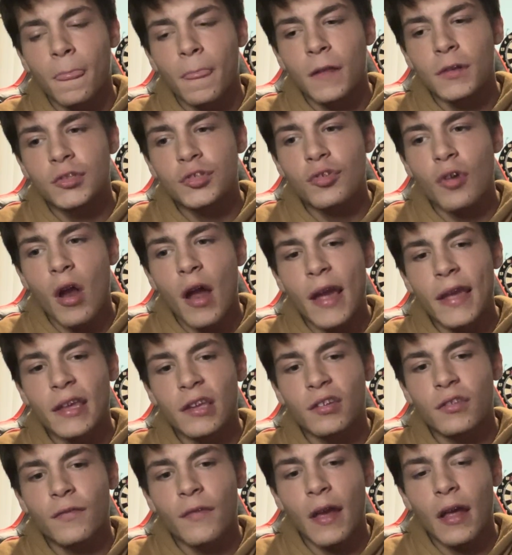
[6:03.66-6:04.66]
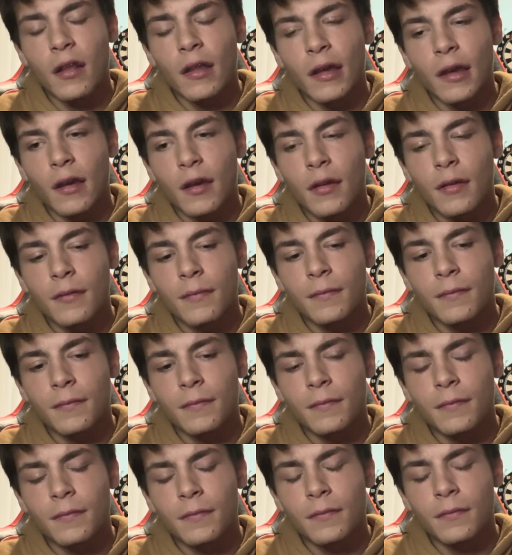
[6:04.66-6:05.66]
Trying is failing,
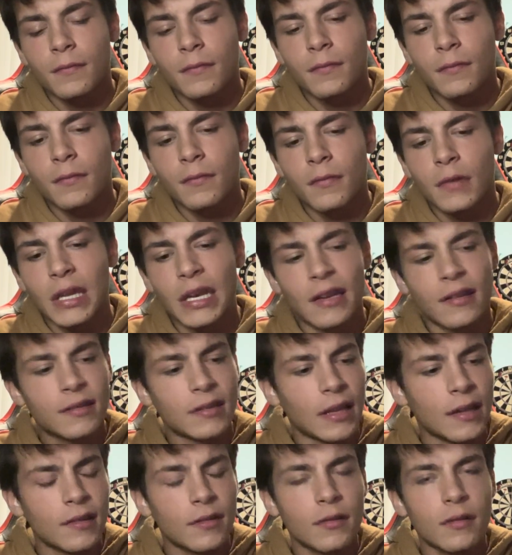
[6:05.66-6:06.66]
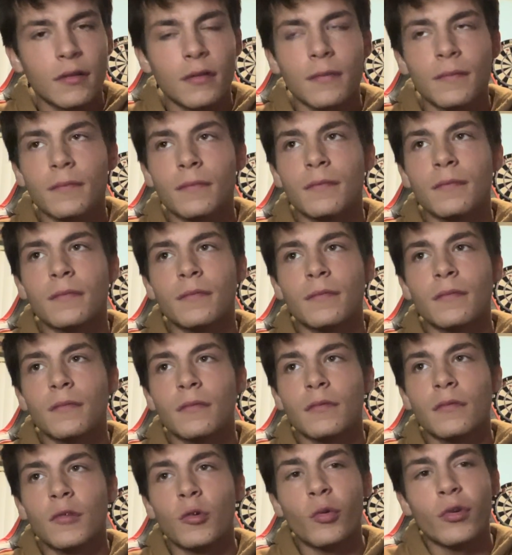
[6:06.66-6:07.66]
in a sense.
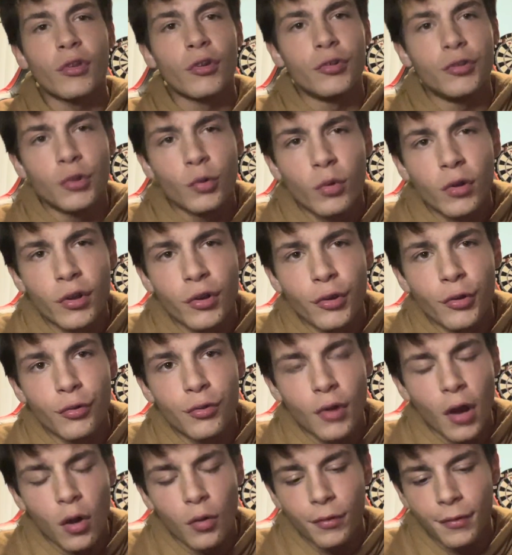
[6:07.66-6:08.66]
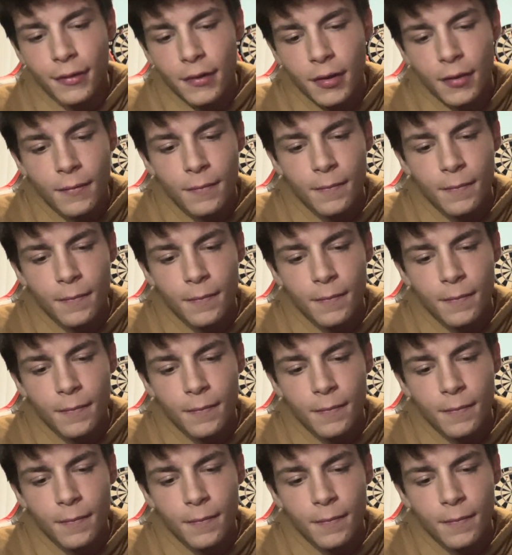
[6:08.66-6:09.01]
You either do it or you don't.